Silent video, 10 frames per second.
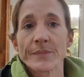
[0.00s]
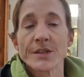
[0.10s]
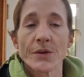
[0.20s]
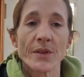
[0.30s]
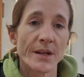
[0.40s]

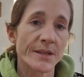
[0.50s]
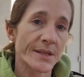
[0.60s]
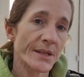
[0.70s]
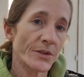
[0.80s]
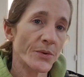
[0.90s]
so that it's
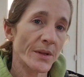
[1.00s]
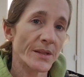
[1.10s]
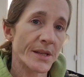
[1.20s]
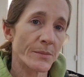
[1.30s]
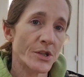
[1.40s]
still doing
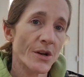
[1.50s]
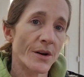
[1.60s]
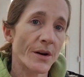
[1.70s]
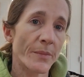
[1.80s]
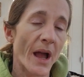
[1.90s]
the same
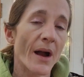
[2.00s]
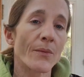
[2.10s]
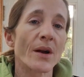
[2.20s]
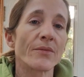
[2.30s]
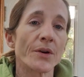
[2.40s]
job.
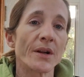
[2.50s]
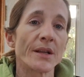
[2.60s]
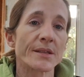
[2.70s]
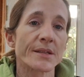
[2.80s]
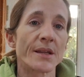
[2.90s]
However,
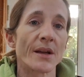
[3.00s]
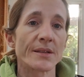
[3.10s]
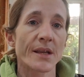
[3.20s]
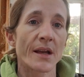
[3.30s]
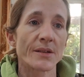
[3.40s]
it's
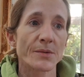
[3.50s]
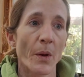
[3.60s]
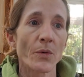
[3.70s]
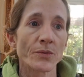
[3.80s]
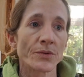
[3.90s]
not as
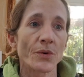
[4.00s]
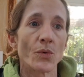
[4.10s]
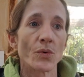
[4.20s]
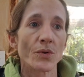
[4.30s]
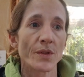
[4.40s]
potent
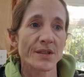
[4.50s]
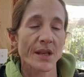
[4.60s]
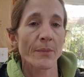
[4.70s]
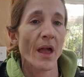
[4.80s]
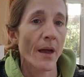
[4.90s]
or the
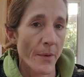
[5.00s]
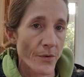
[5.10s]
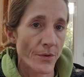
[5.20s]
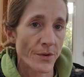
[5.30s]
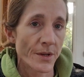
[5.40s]
same
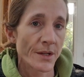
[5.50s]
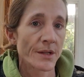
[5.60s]
chemical.